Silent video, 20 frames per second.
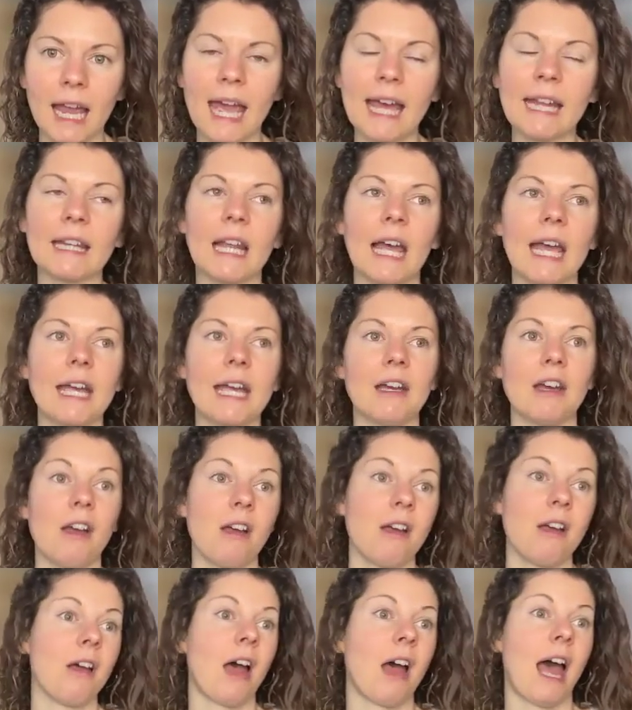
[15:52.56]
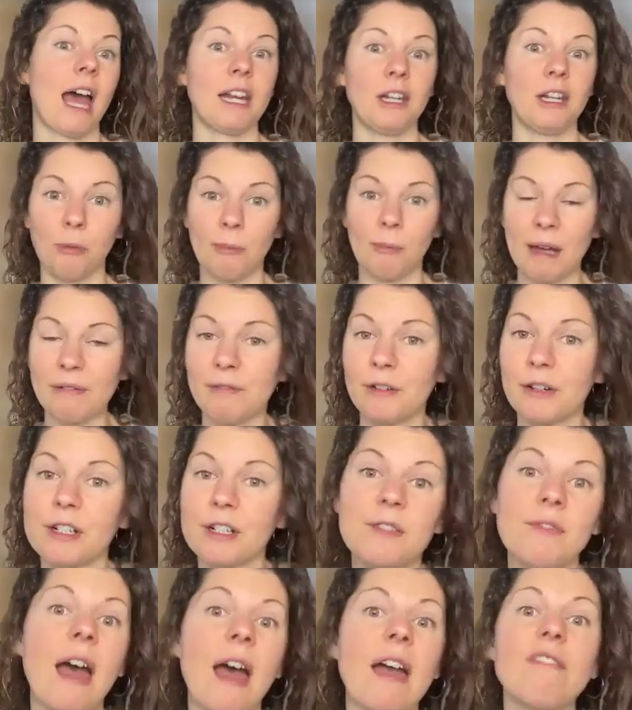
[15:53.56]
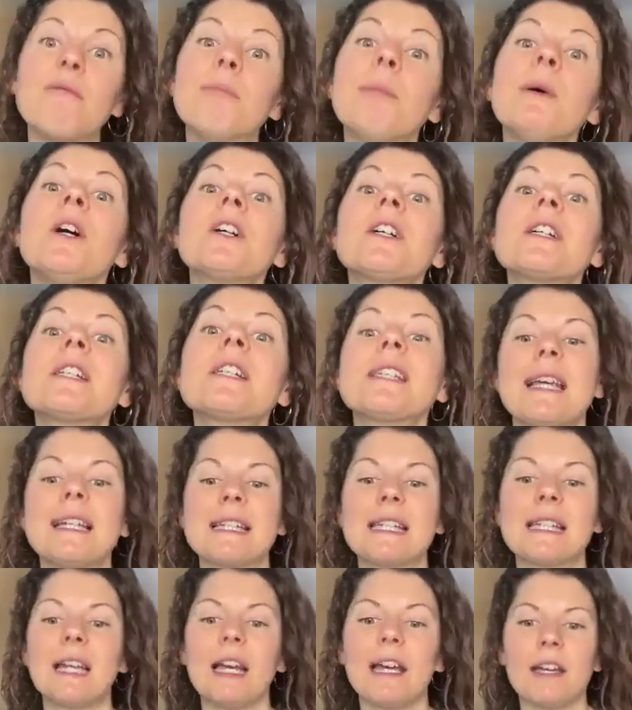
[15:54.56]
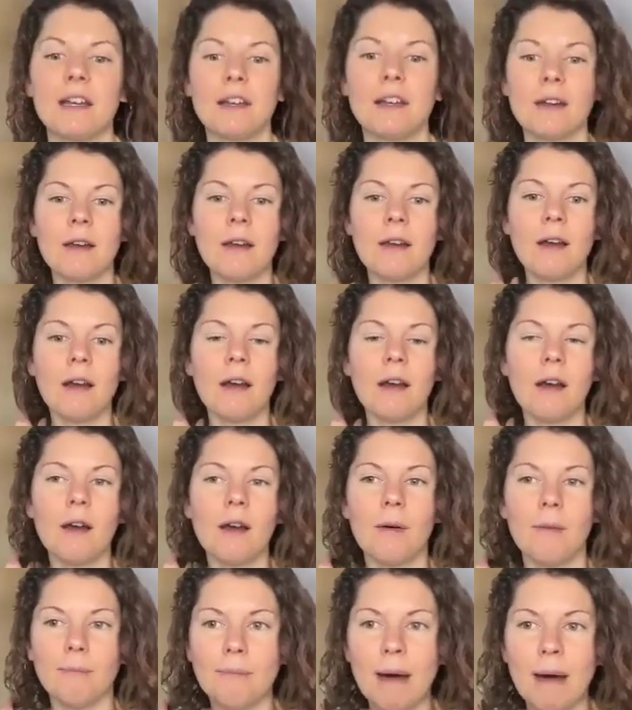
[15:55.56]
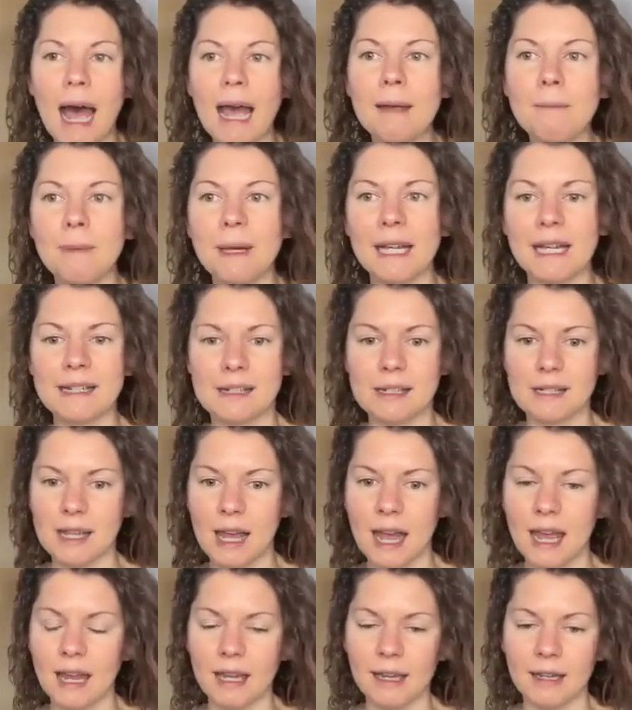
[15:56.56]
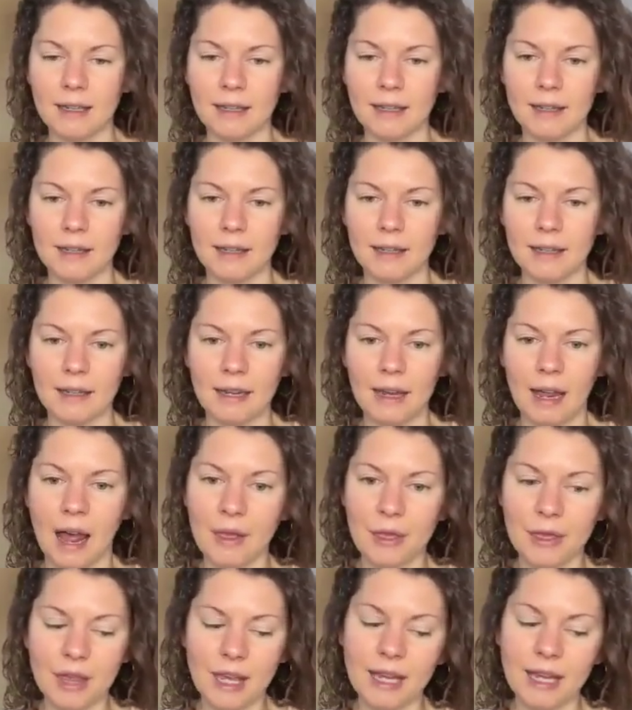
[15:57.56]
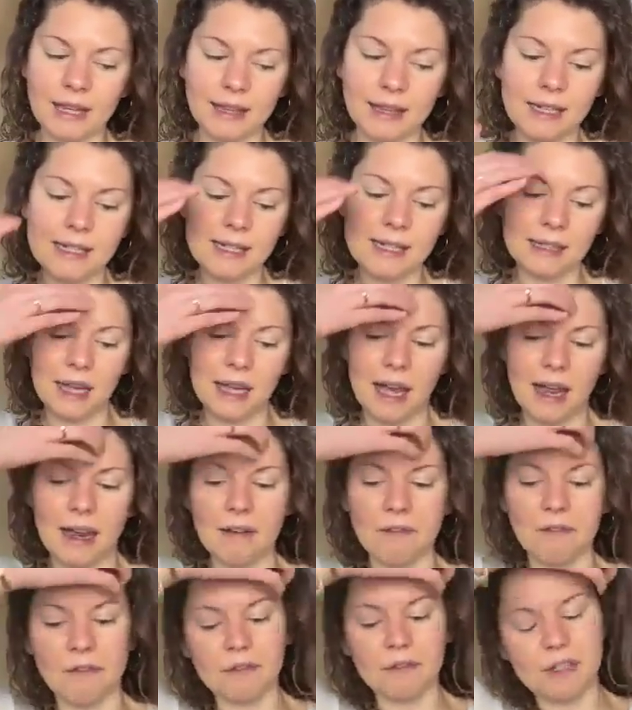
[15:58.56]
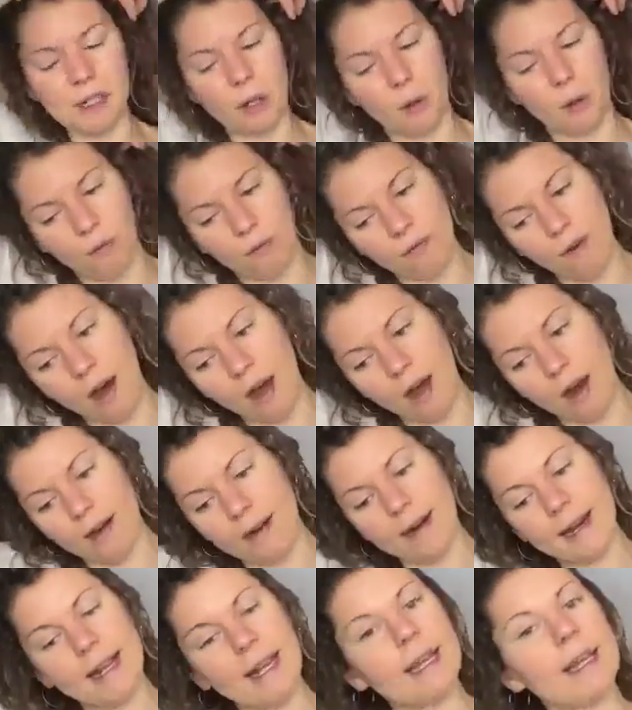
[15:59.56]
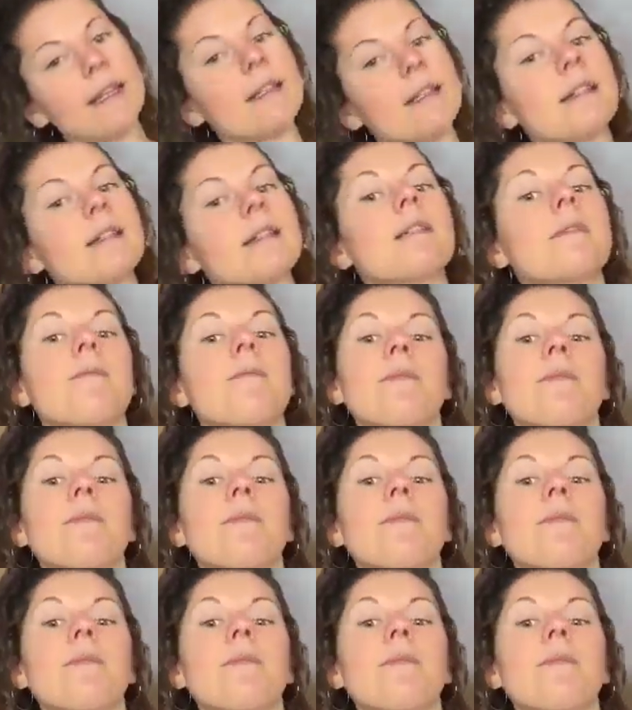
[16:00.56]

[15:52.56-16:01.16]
And like, I know my first five books. It's like, my biggest thing, I think, in this life so far is